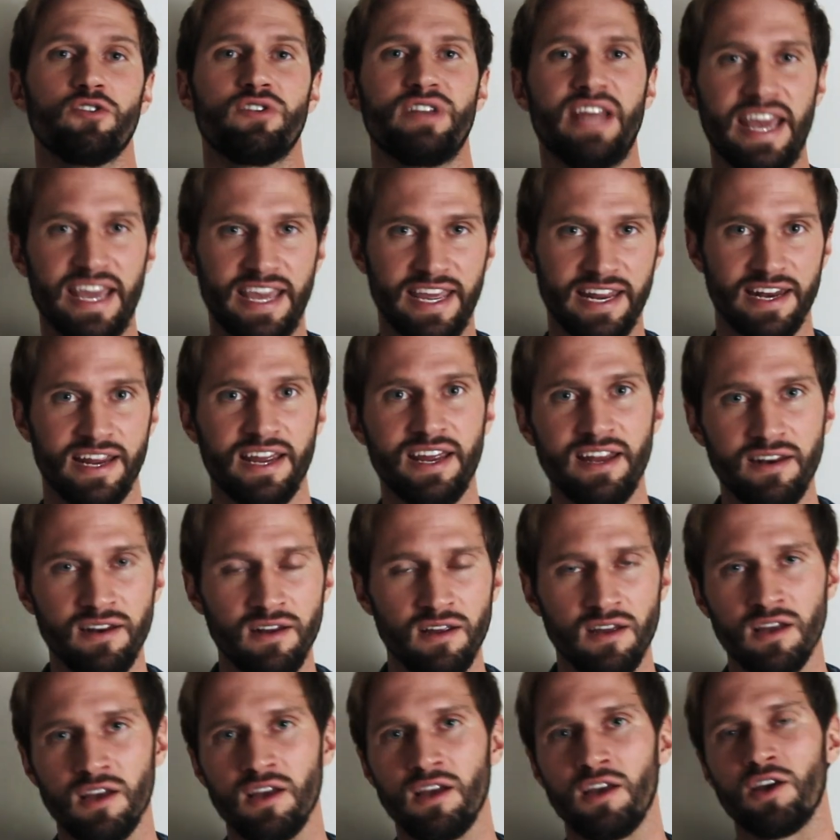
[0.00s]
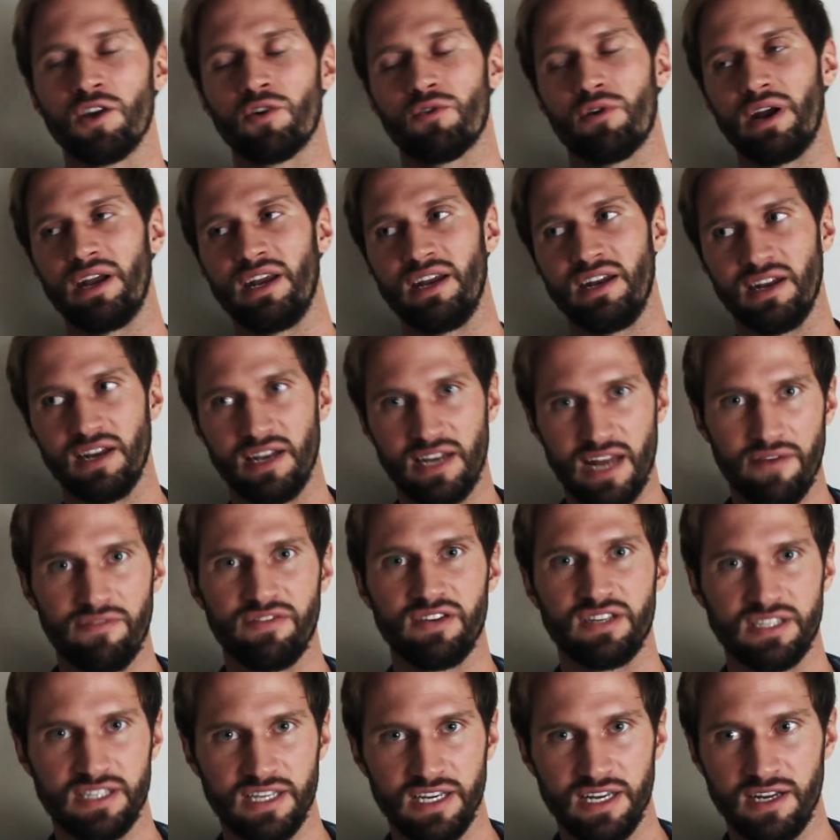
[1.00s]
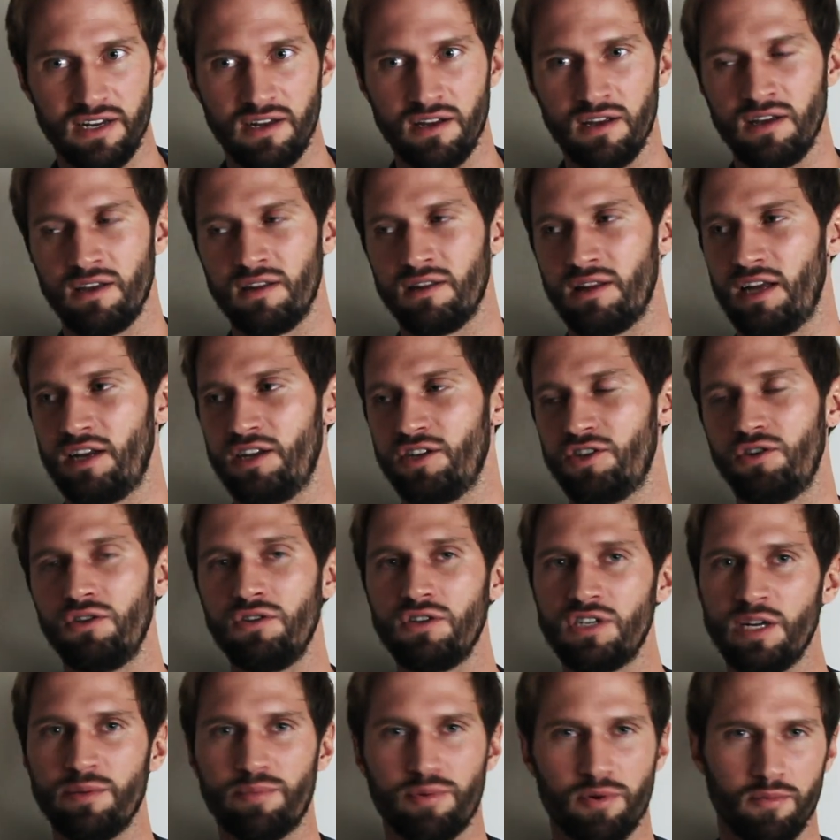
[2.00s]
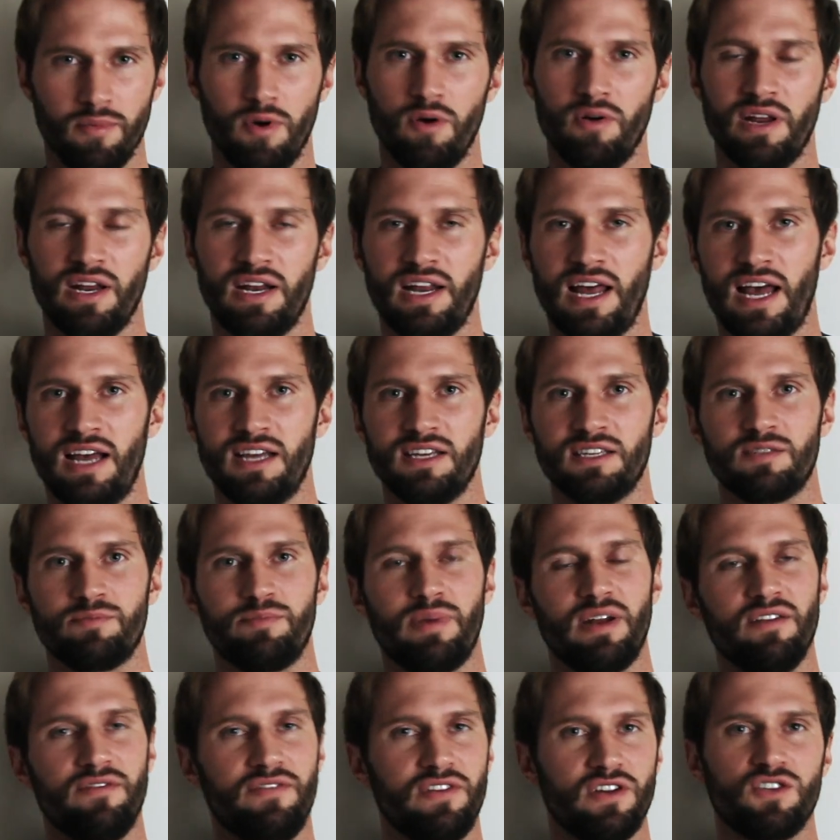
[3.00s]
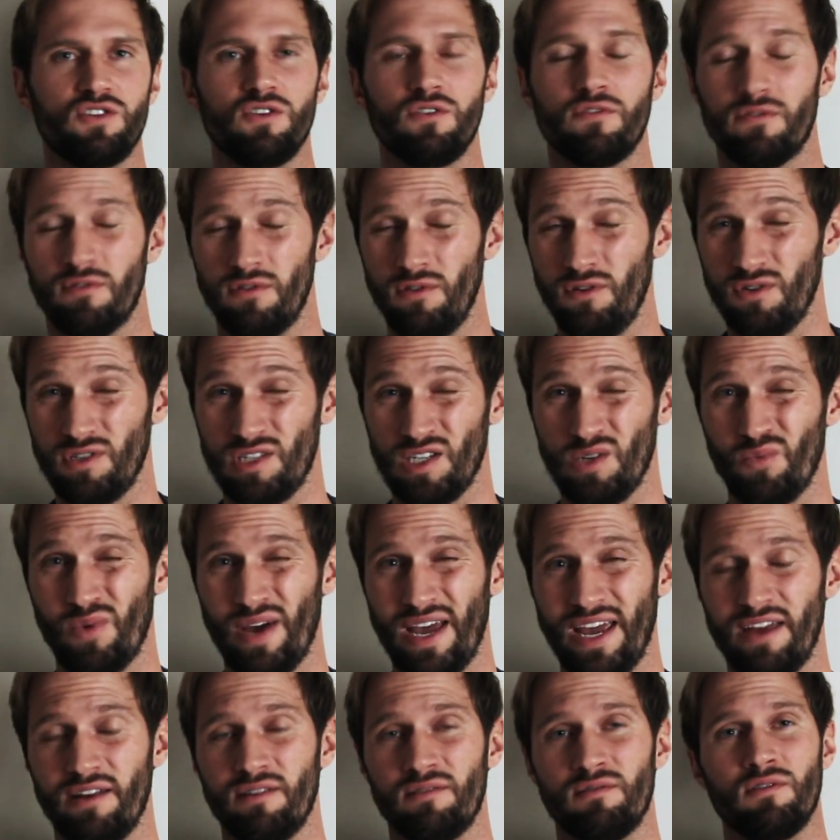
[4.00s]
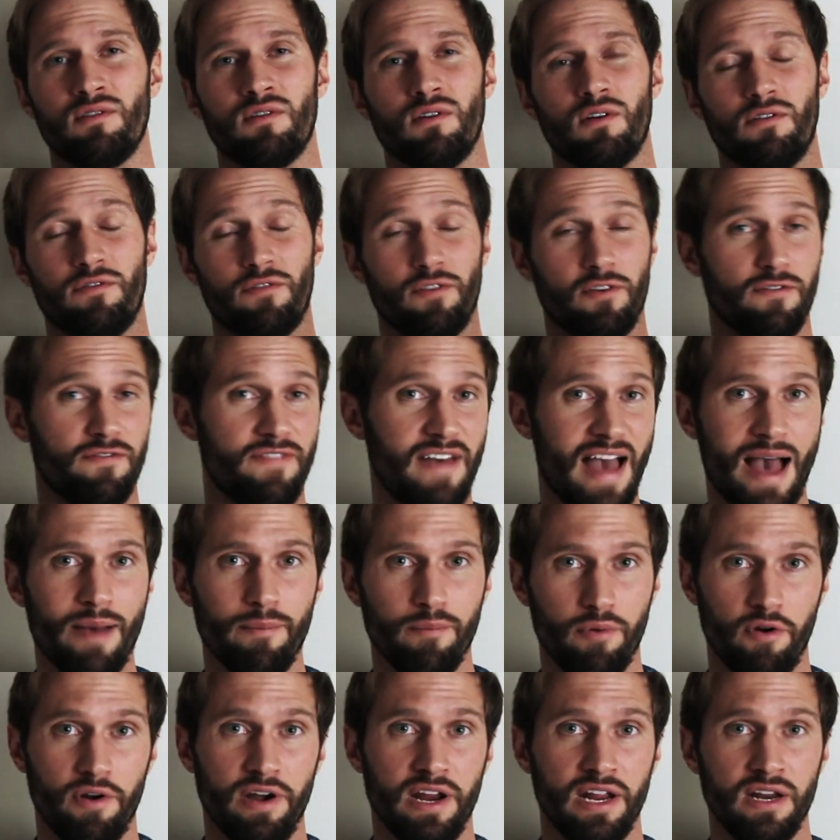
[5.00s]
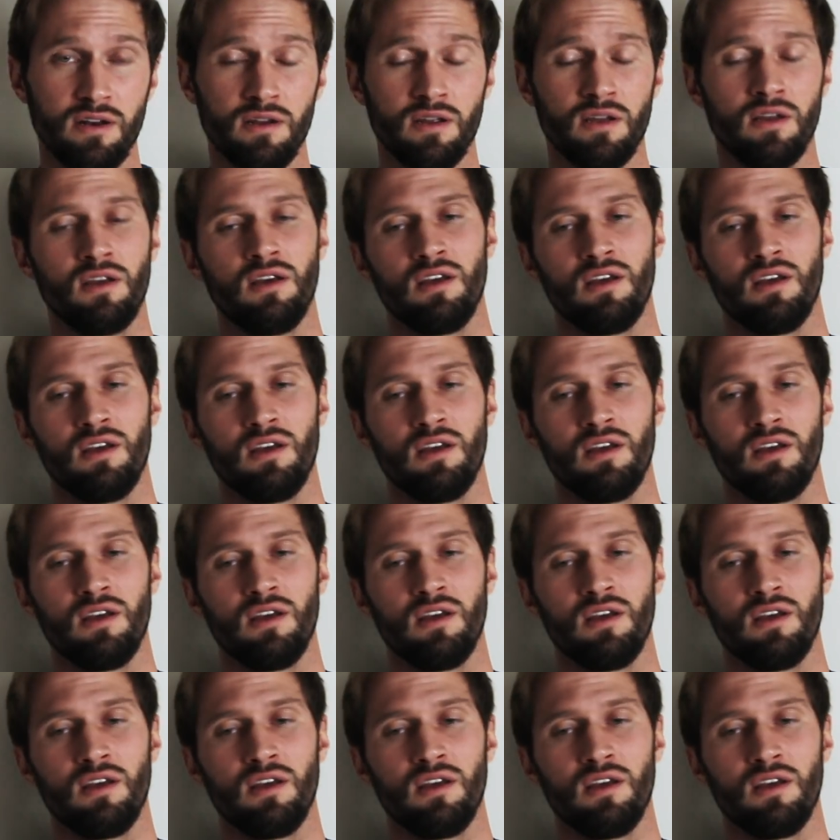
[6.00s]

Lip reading: taking in, creating a deficit that is usually promoted as beneficial for losing weight or for fat burning.